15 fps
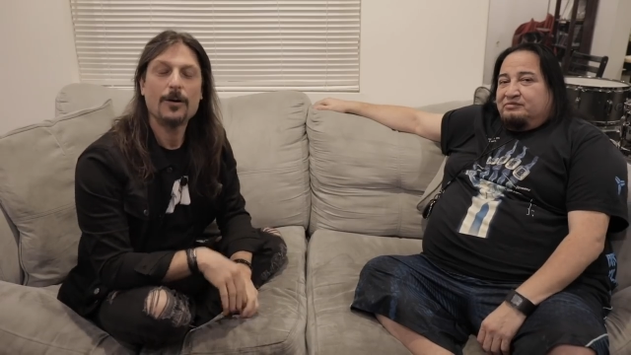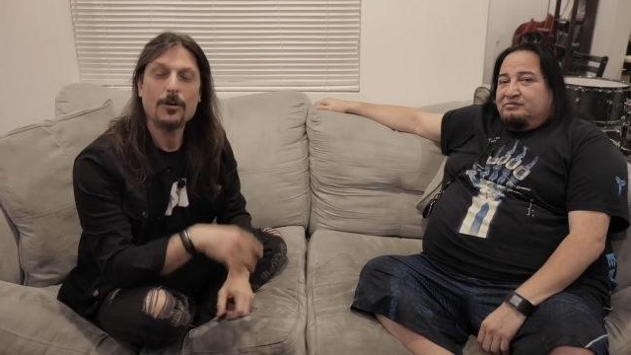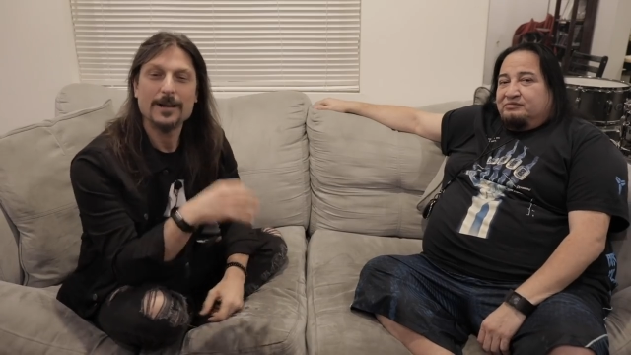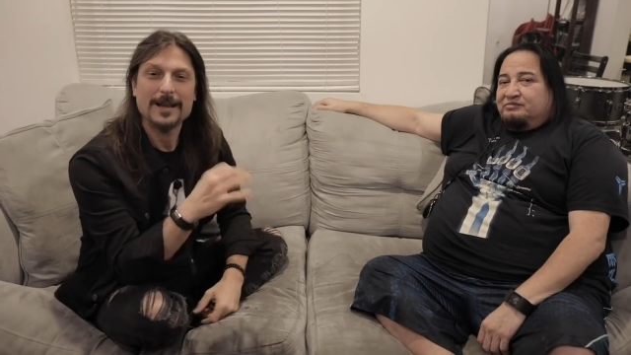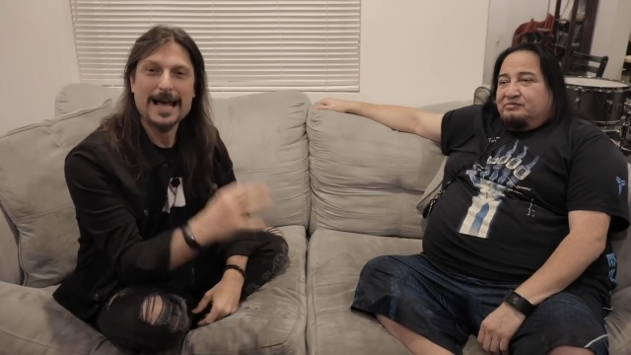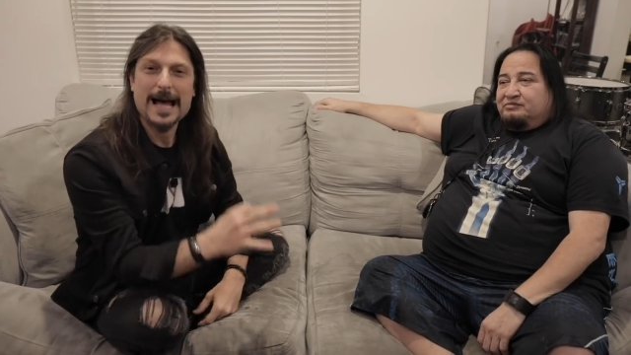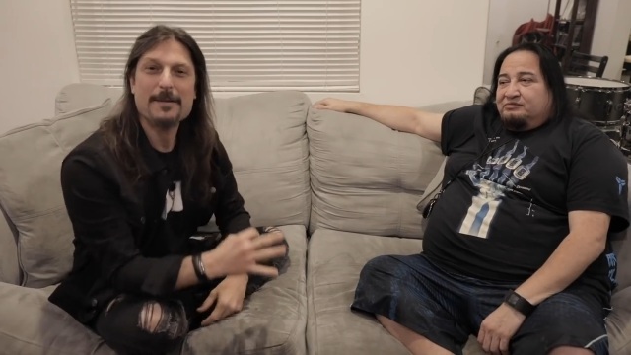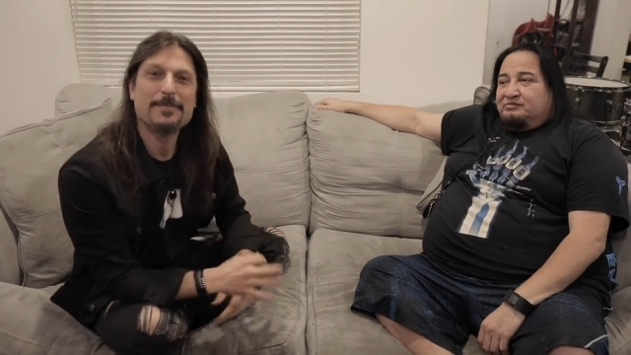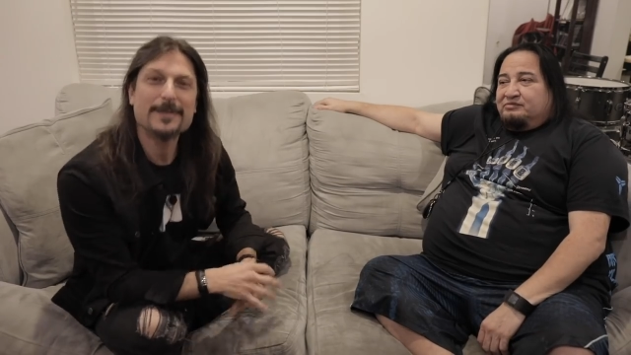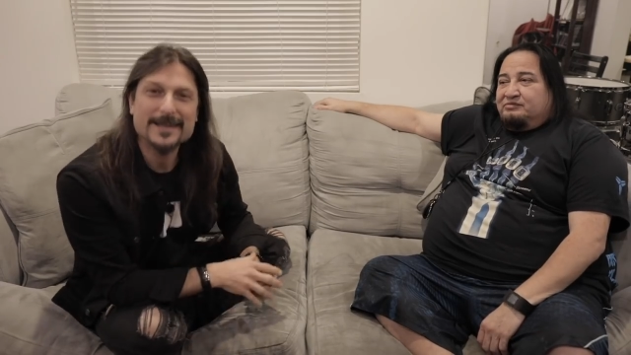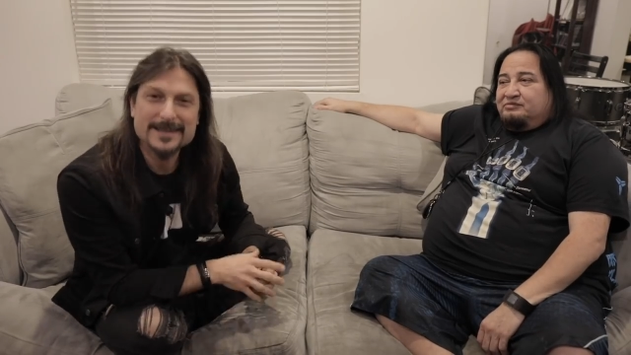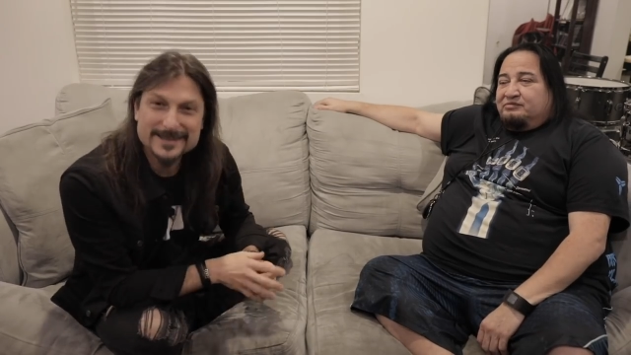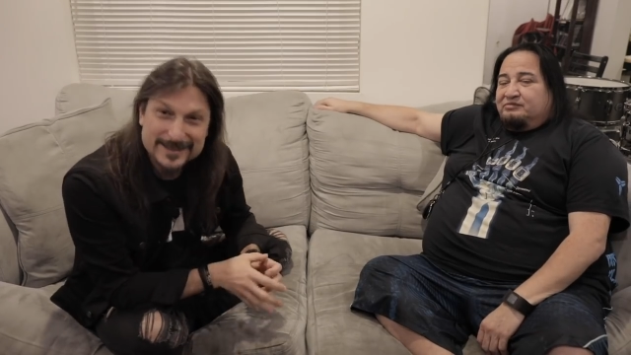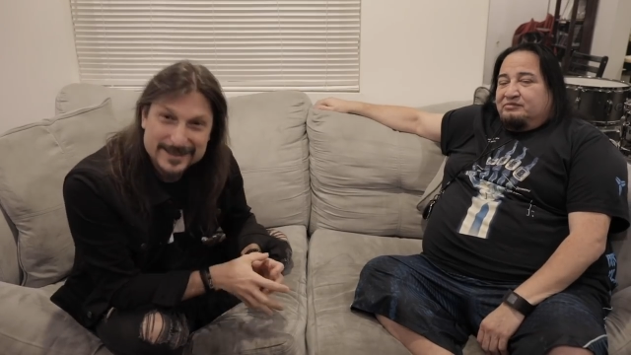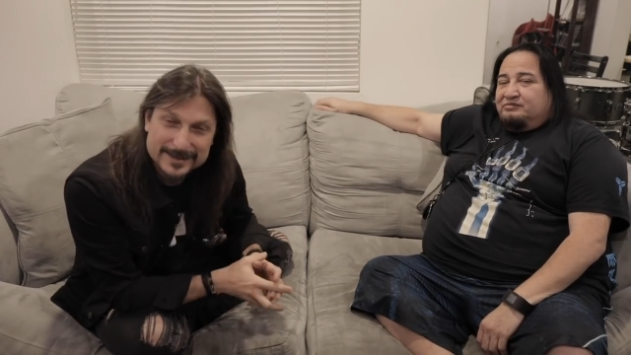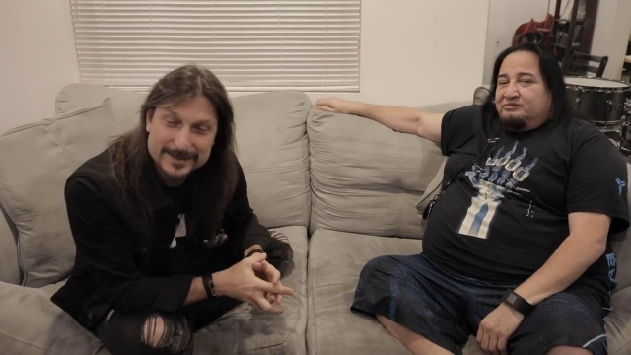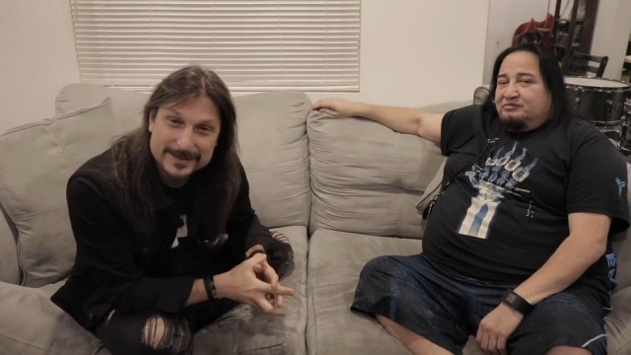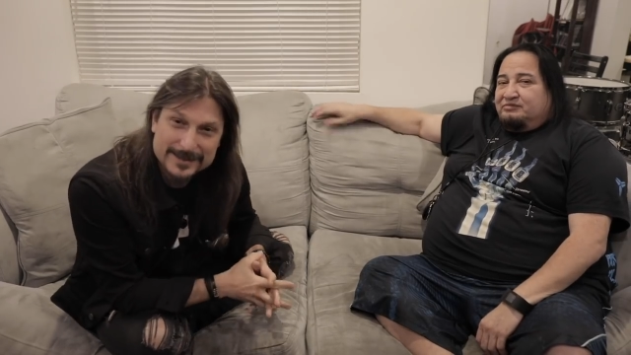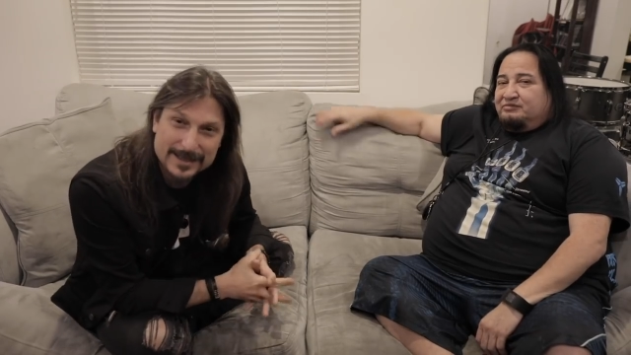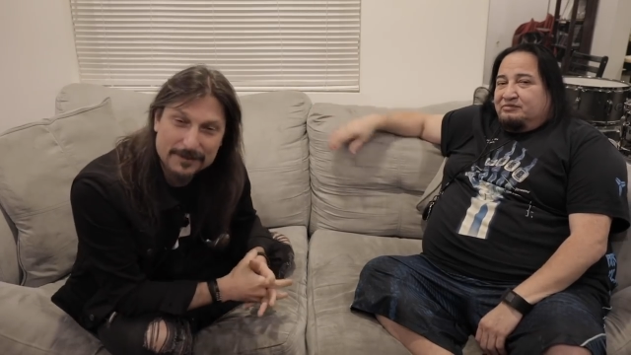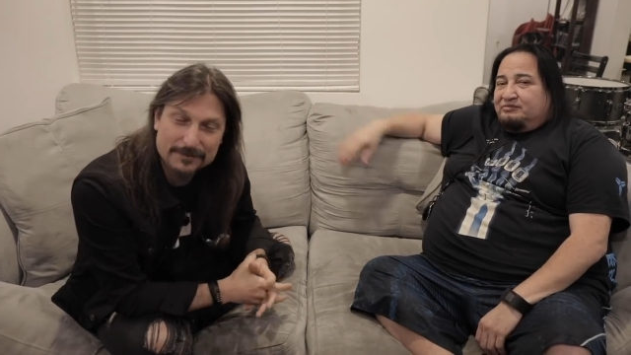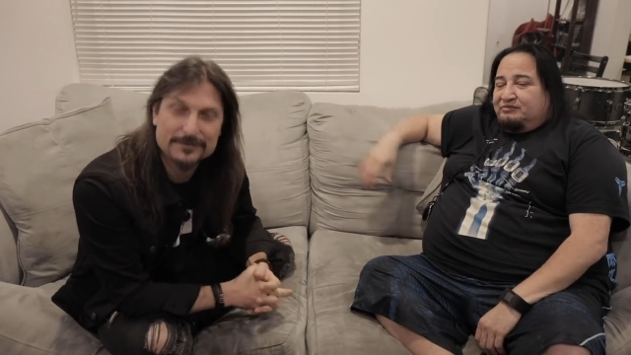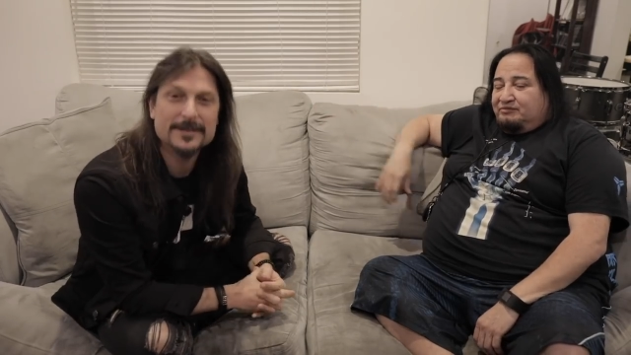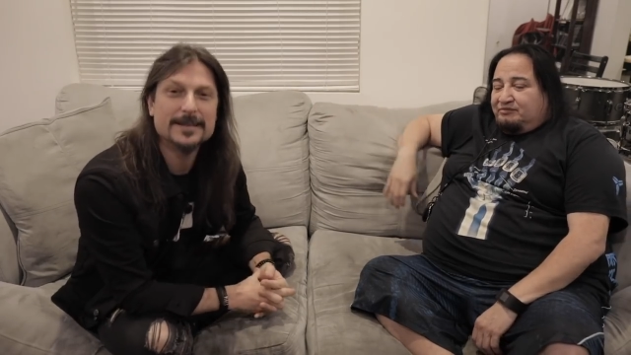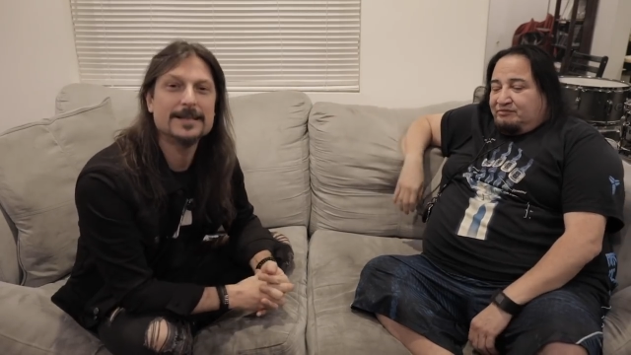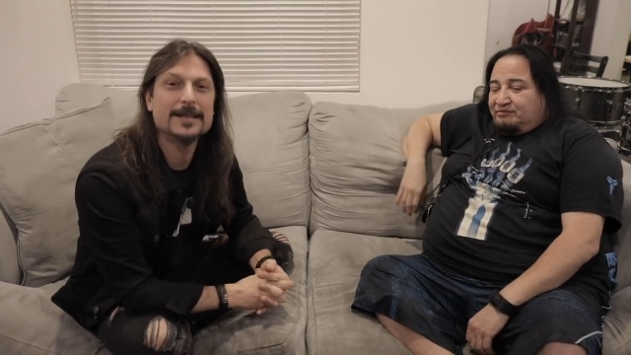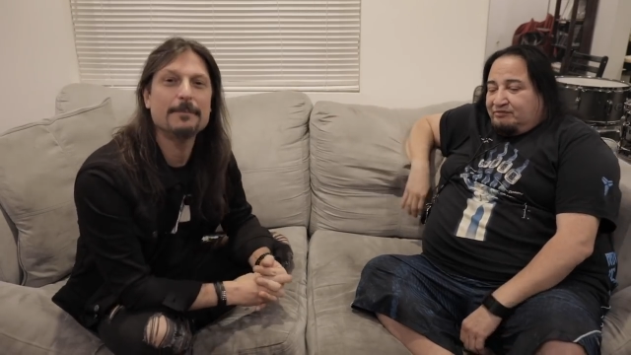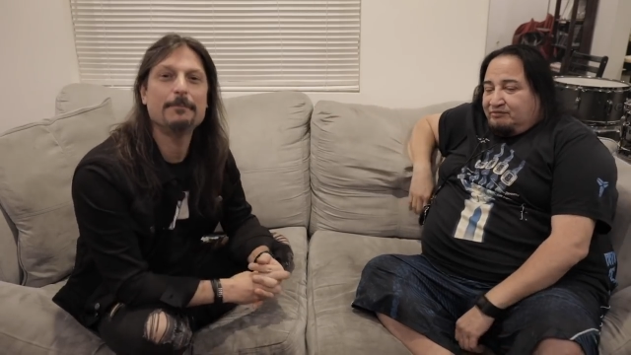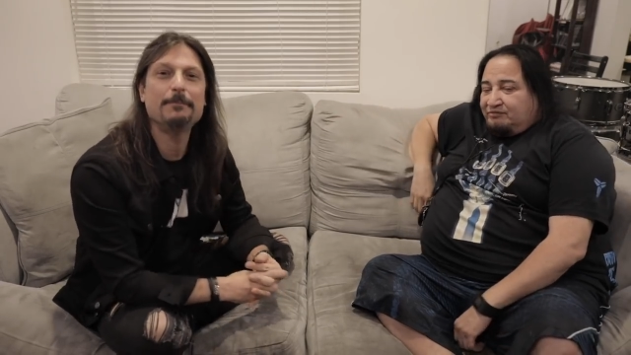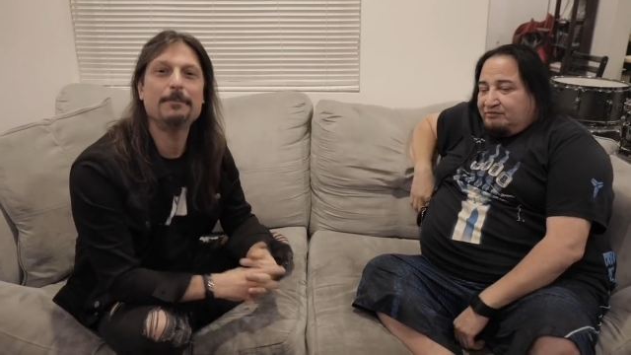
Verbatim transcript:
Speaker 1: Olá, aprendizes da vida,